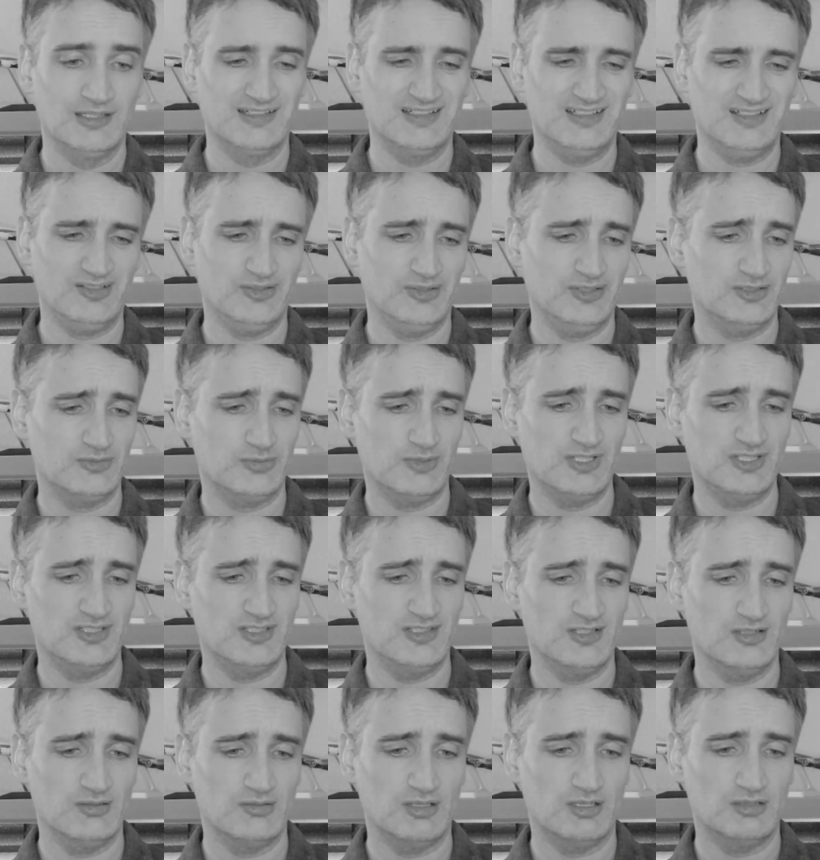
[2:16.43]
Oh, it's reached
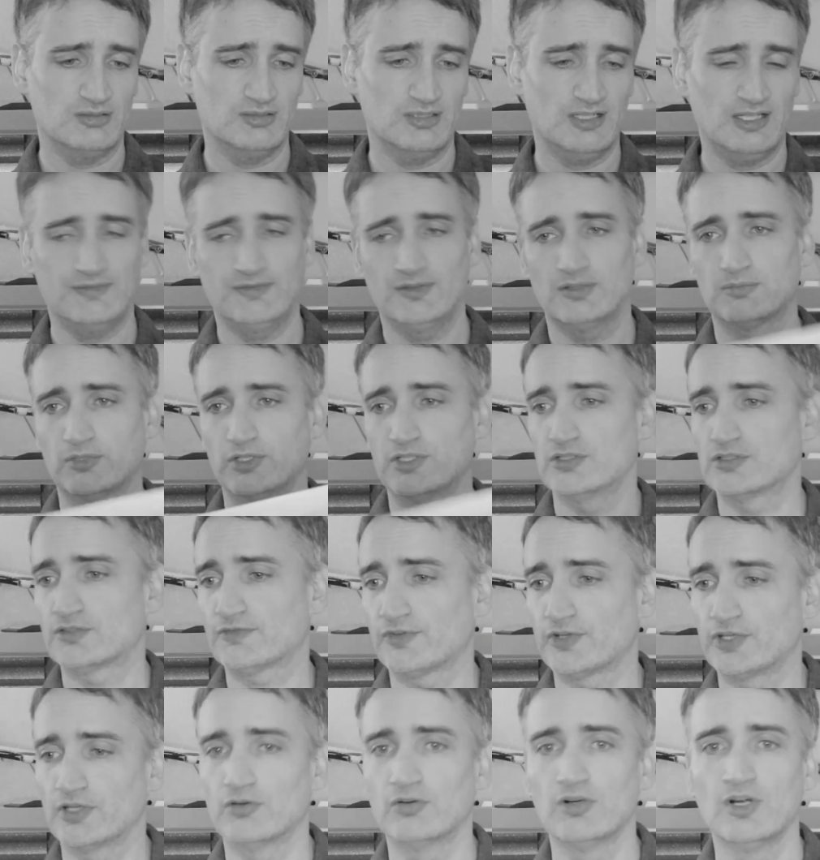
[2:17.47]
0. I have no more use
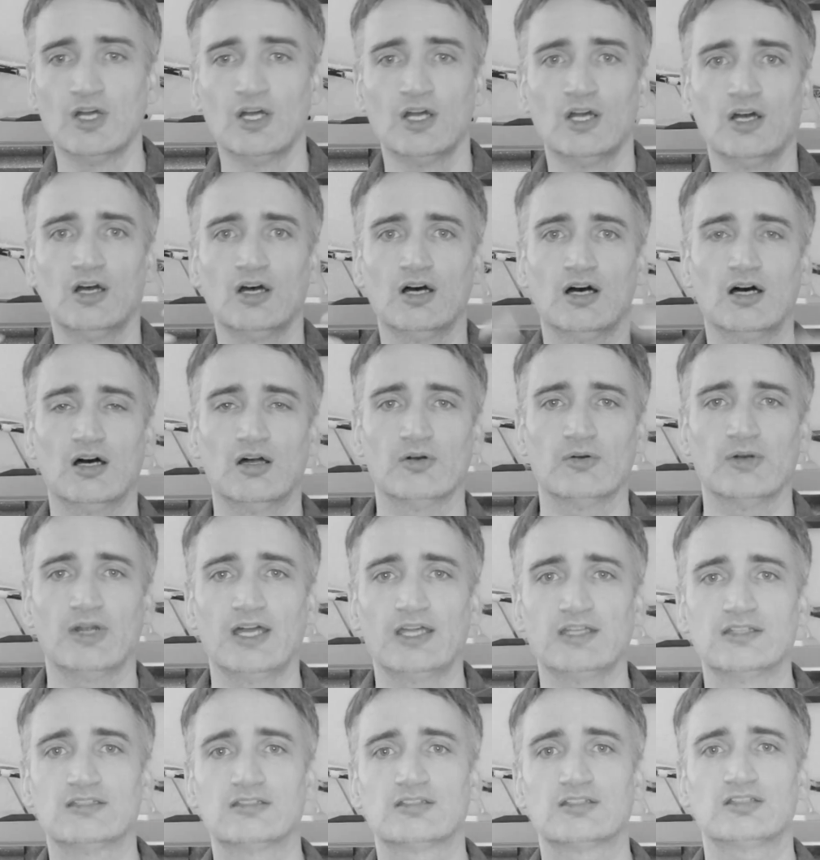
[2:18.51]
for you.
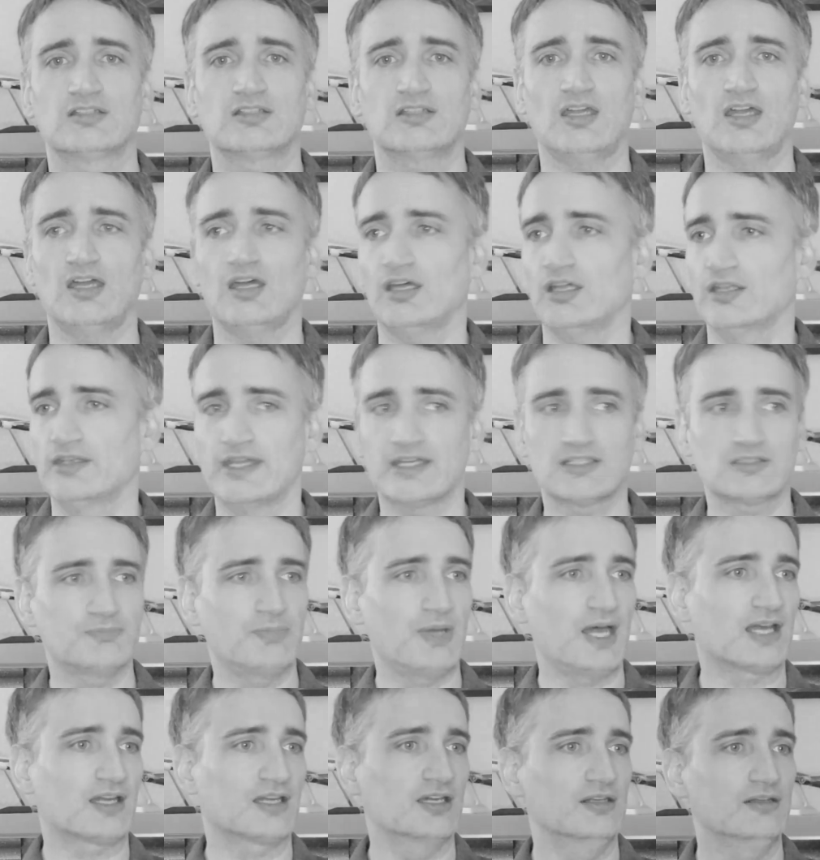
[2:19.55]
Alright, next
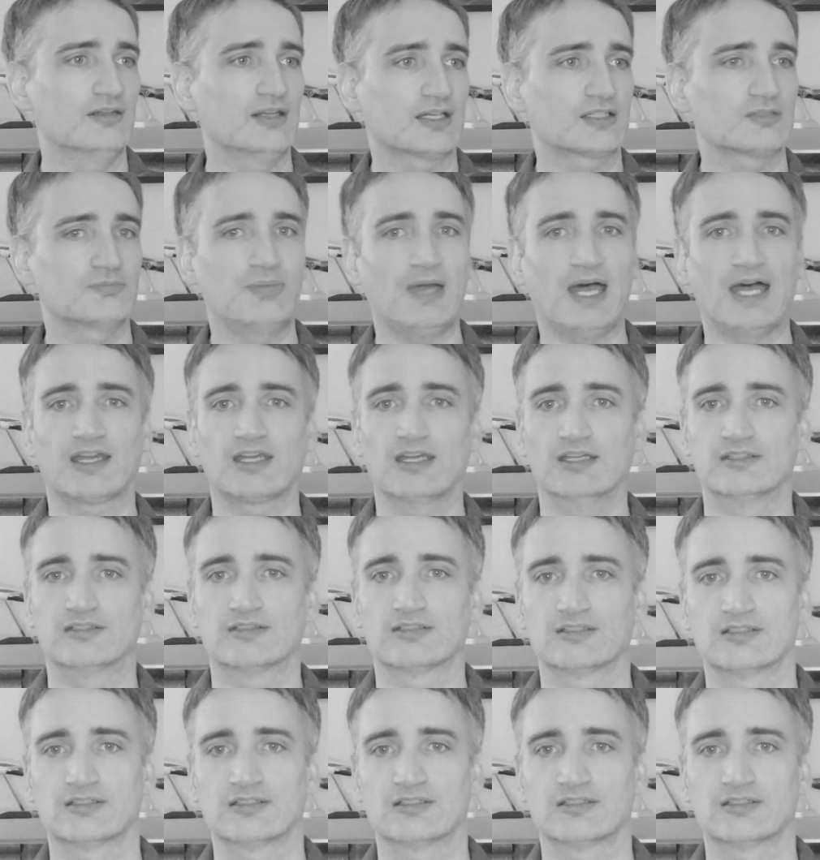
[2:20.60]
packet, next packet.